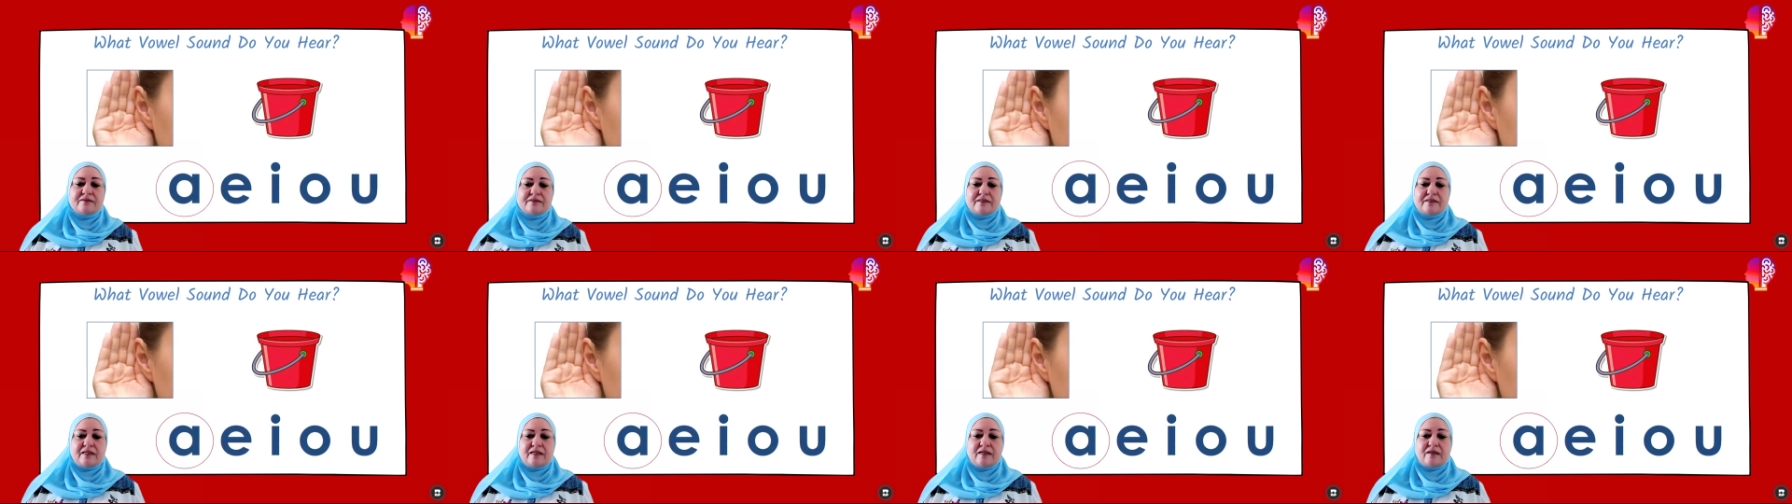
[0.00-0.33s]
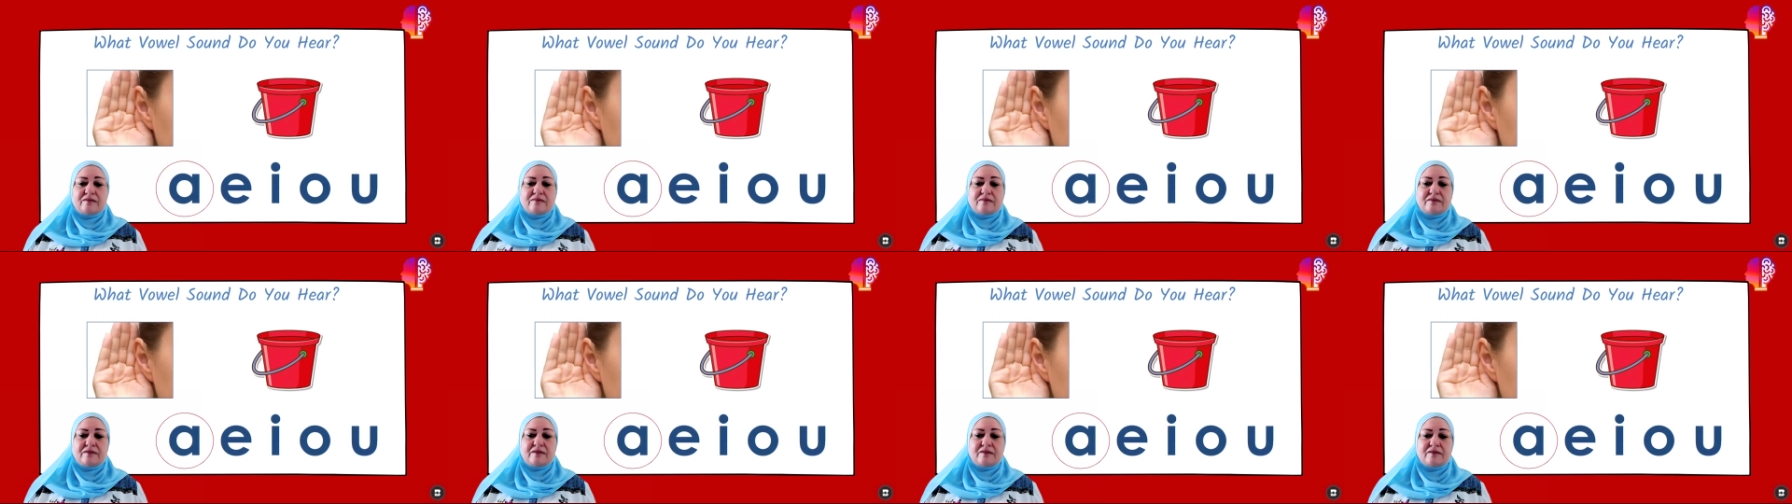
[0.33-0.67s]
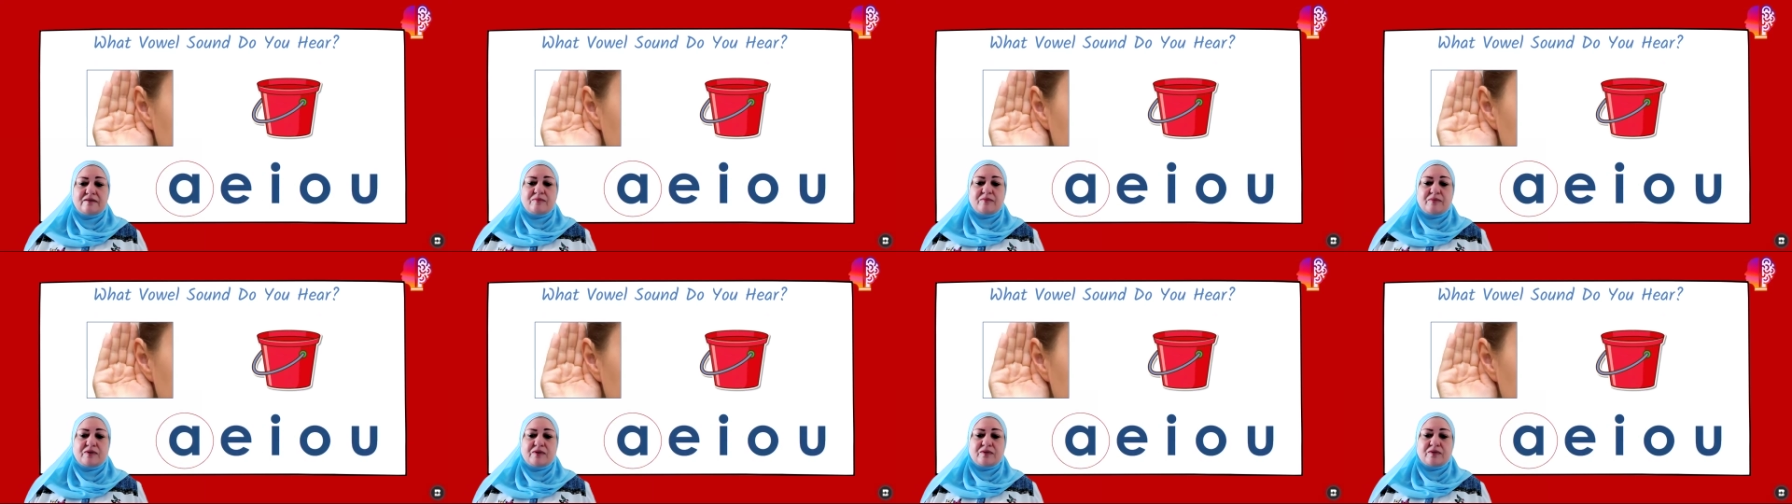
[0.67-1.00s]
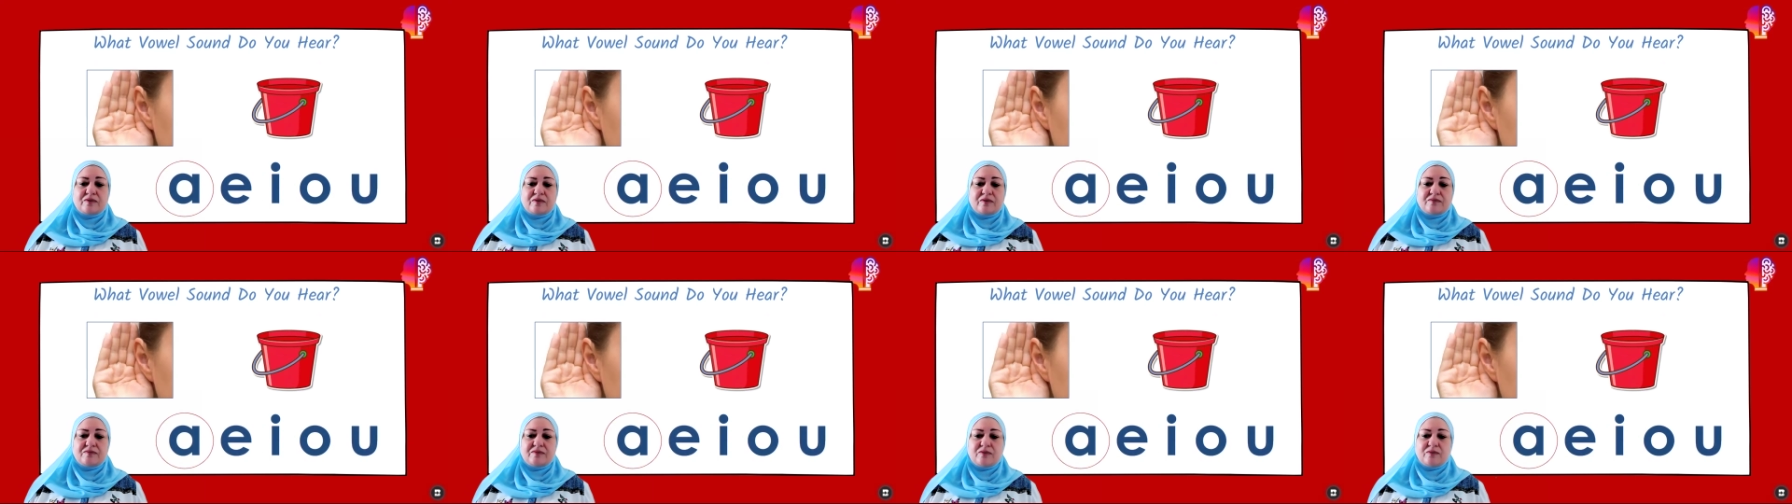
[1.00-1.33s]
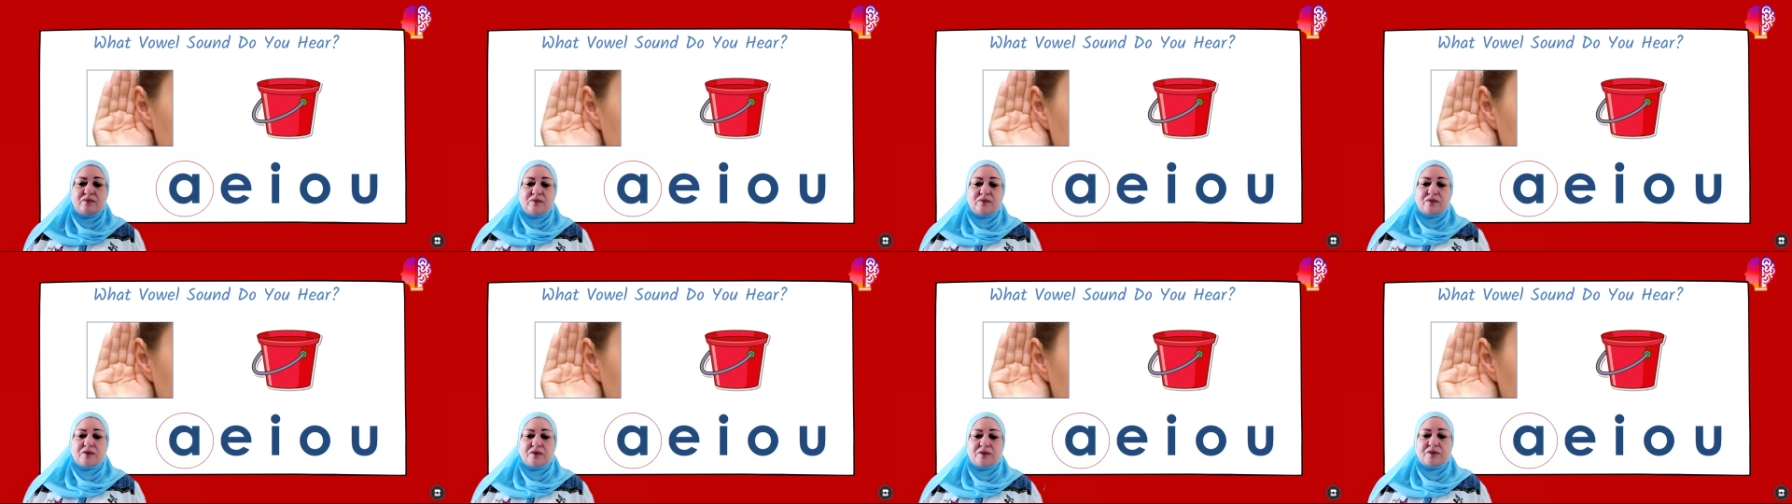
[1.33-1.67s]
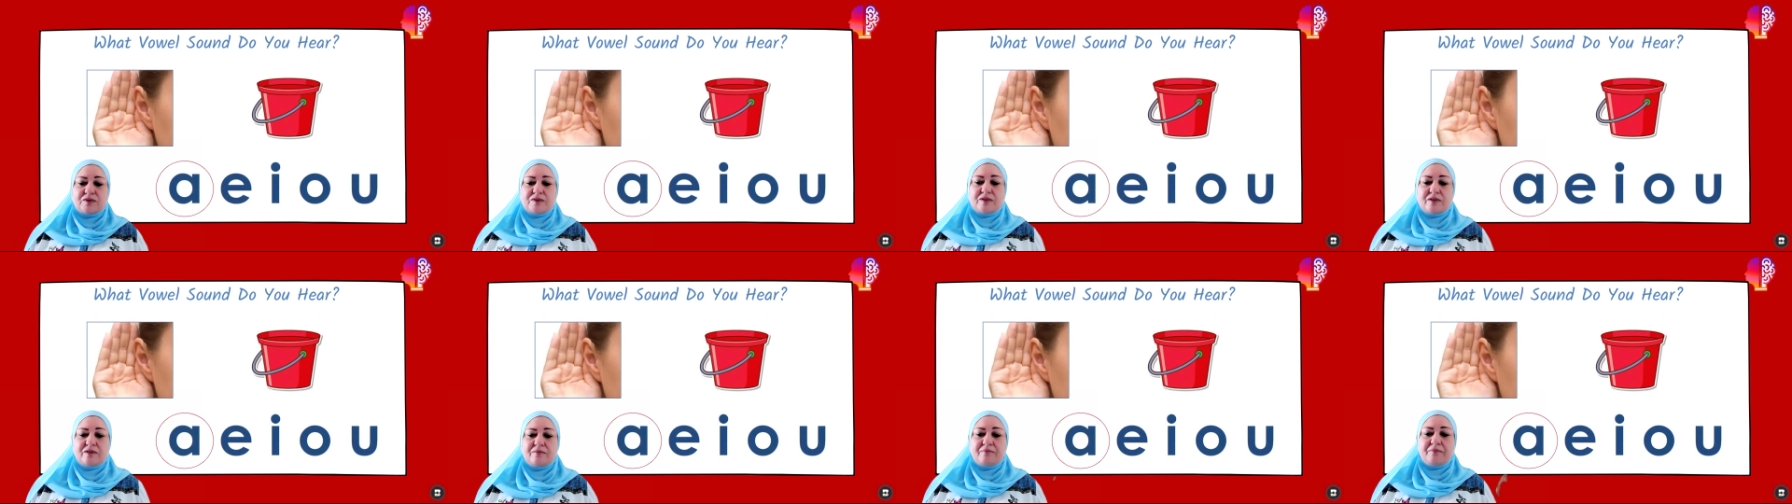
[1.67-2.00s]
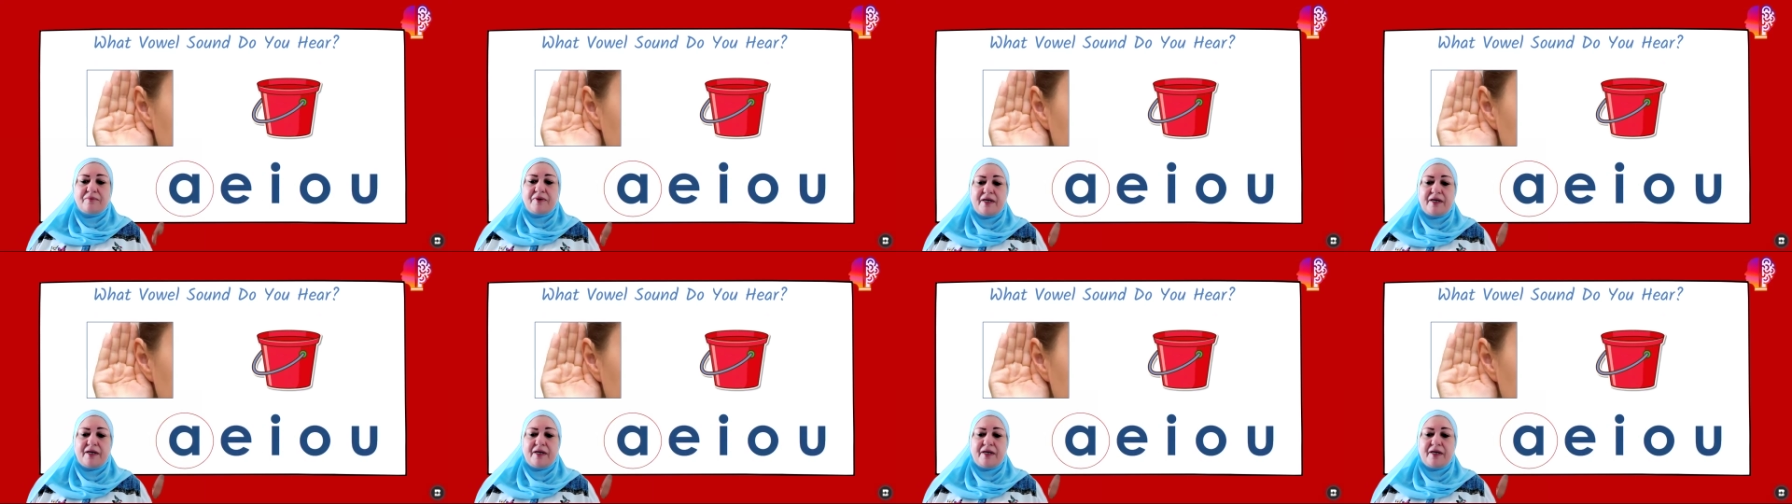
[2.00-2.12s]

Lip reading: sound in the middle of the word